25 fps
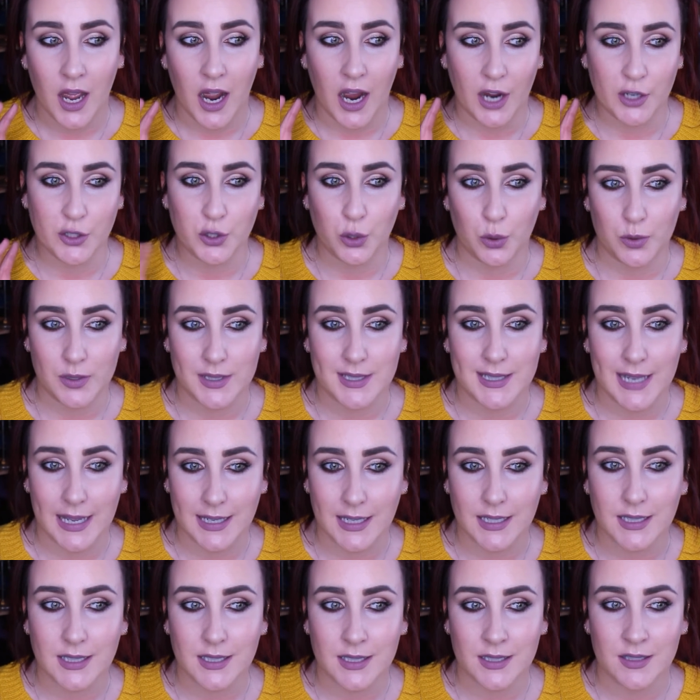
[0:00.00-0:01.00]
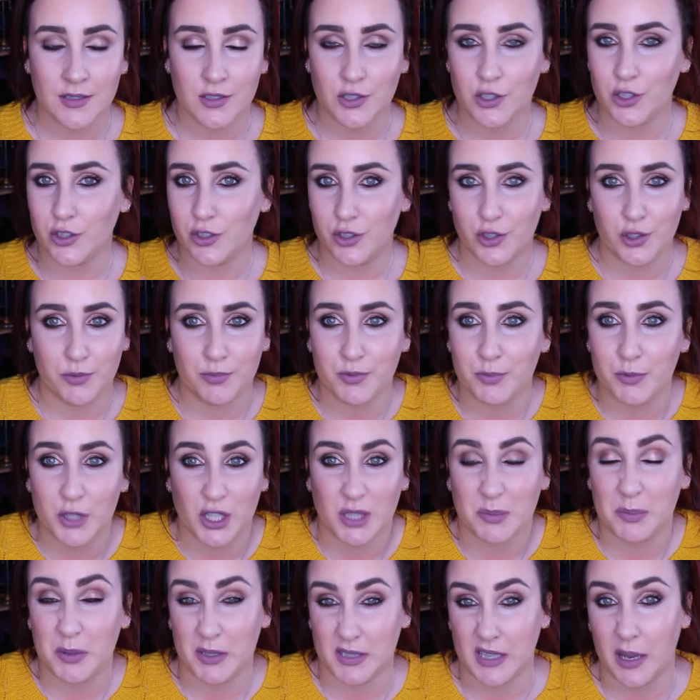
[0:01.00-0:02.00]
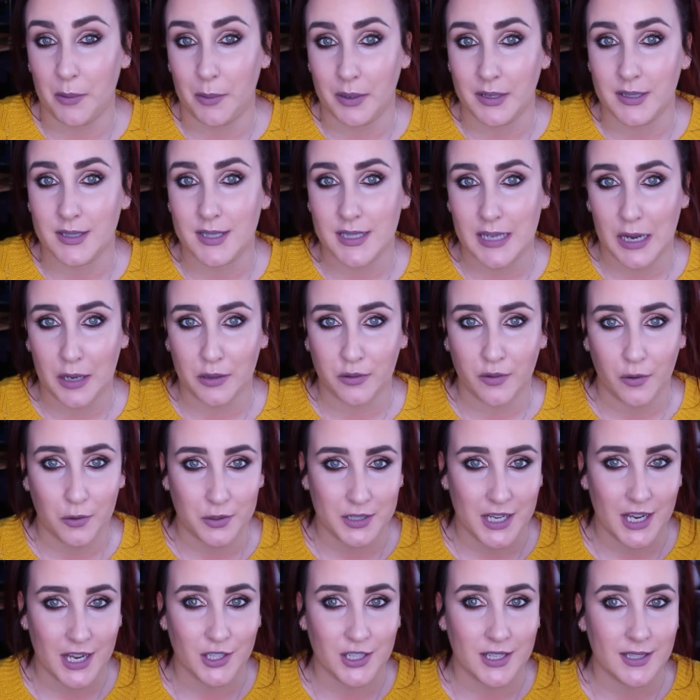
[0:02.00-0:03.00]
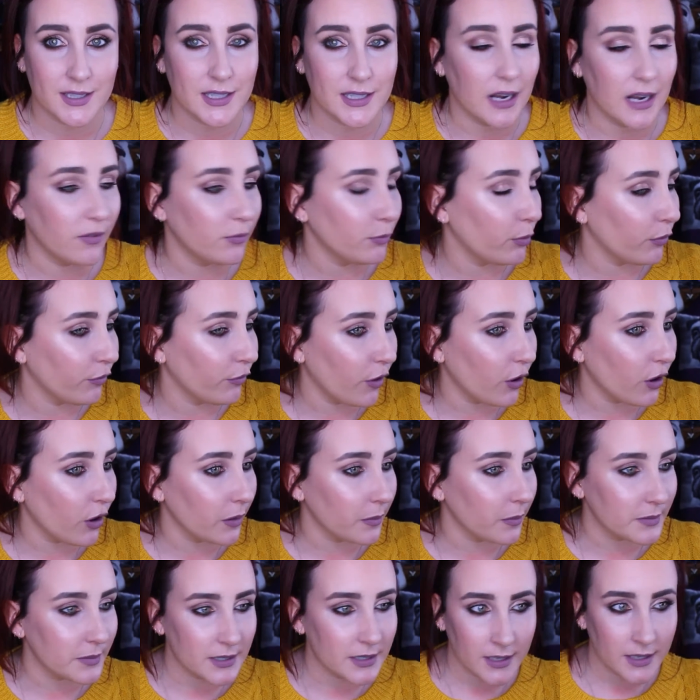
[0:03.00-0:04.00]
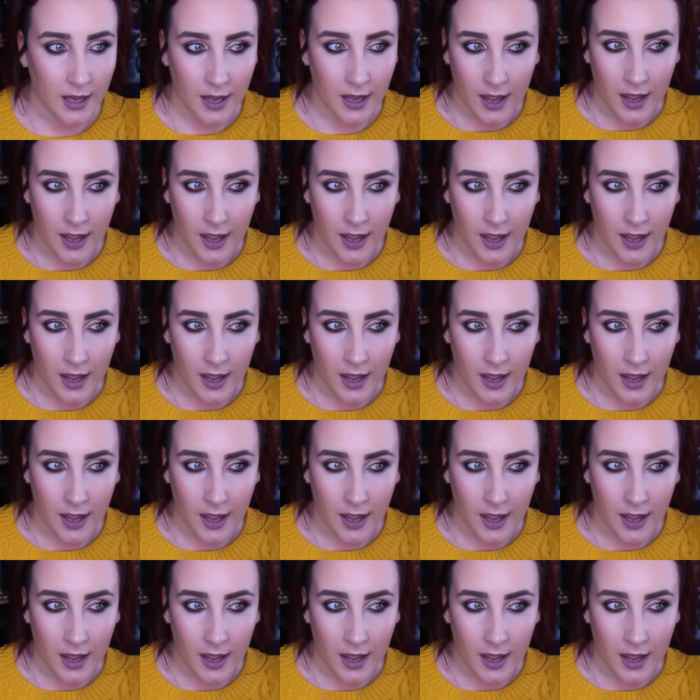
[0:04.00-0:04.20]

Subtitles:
I don't set it just because I want to see how the foundation itself performs.